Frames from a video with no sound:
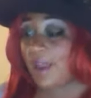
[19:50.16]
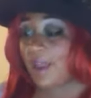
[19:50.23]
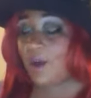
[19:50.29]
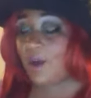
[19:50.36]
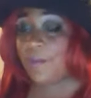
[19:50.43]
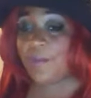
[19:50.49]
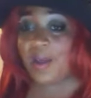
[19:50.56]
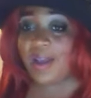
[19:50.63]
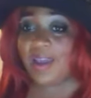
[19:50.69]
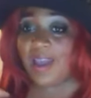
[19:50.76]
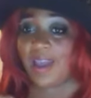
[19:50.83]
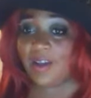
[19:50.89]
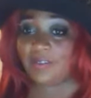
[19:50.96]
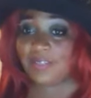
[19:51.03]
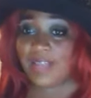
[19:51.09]
I hope I
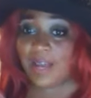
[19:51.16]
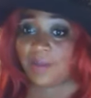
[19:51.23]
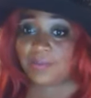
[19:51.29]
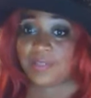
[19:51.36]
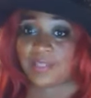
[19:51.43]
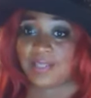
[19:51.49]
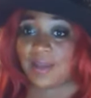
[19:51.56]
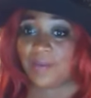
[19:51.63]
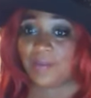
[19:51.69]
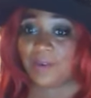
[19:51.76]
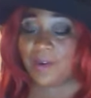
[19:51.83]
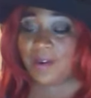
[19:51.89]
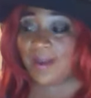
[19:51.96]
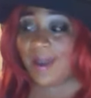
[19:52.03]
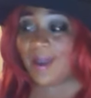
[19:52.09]
have helped
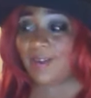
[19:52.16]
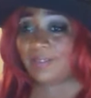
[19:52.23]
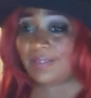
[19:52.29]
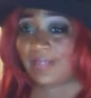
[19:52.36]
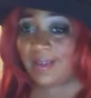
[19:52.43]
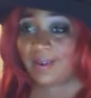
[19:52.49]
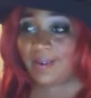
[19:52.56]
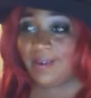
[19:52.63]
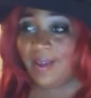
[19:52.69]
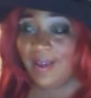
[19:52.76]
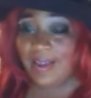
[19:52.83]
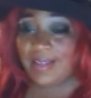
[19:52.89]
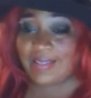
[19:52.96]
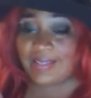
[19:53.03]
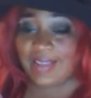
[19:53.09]
someone out there
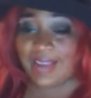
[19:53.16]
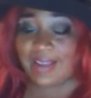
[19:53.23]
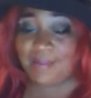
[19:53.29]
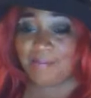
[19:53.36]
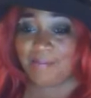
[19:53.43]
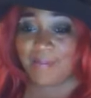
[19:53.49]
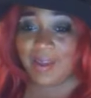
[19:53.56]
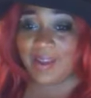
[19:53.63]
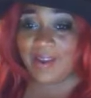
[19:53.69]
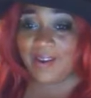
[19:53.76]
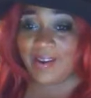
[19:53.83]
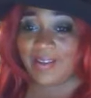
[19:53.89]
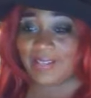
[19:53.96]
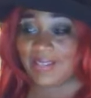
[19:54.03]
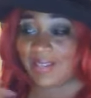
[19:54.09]
is getting
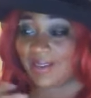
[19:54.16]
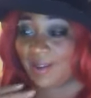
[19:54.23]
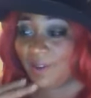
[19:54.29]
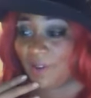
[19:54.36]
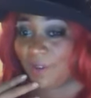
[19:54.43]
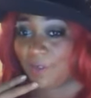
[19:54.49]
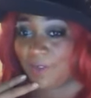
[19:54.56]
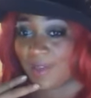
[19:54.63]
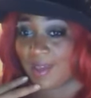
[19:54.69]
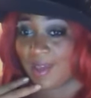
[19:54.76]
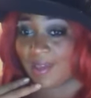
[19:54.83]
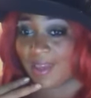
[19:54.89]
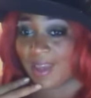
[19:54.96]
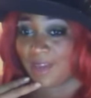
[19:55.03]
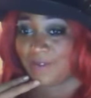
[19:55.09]
married, and hopefully
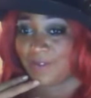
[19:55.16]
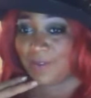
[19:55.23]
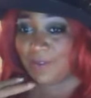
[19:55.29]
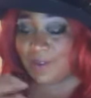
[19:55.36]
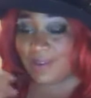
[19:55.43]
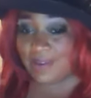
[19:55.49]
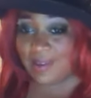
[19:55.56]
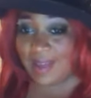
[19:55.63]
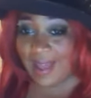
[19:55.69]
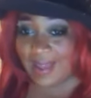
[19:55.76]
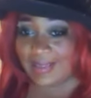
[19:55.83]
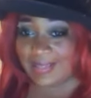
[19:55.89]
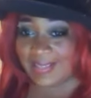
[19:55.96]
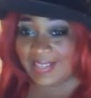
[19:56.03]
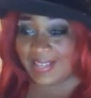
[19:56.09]
I gave you a good
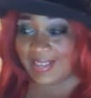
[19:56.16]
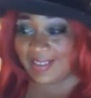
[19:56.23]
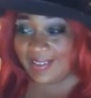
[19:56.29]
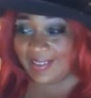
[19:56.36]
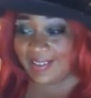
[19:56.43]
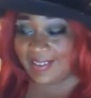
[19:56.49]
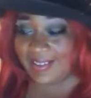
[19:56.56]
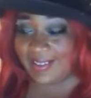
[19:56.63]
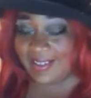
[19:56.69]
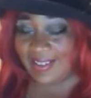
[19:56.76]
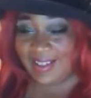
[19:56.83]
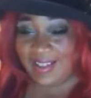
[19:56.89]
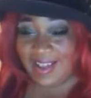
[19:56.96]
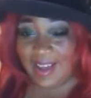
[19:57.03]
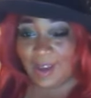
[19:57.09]
idea
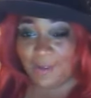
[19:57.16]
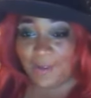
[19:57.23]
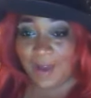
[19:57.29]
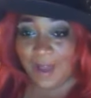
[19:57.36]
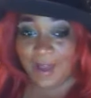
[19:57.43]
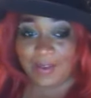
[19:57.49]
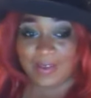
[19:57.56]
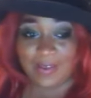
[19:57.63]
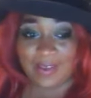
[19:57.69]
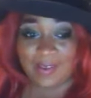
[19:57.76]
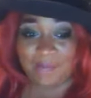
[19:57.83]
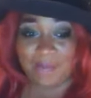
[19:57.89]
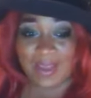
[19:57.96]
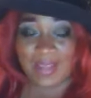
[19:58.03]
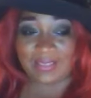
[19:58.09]
of how you
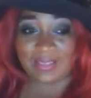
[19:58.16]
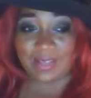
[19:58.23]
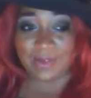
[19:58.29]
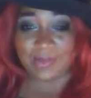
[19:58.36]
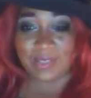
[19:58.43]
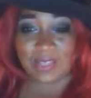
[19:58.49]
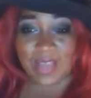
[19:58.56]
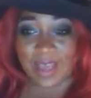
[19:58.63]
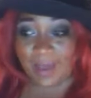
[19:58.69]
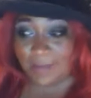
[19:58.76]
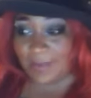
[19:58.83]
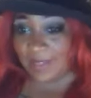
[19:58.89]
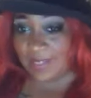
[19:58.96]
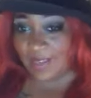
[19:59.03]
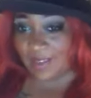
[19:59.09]
can make those
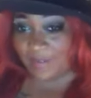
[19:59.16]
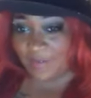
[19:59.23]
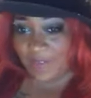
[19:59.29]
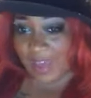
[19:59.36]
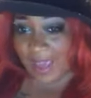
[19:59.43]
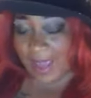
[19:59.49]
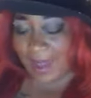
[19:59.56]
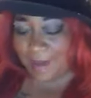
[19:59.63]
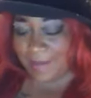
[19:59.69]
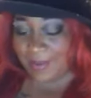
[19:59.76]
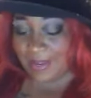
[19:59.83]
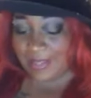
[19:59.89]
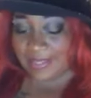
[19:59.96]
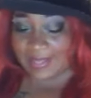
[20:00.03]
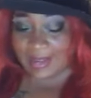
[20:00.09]
tables look
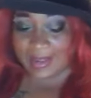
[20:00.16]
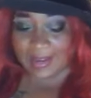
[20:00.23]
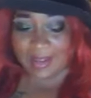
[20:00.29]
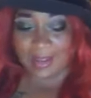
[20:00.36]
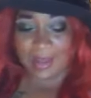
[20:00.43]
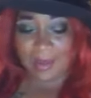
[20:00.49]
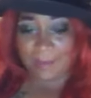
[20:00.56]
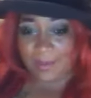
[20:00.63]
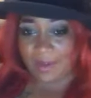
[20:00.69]
fabulous, honey.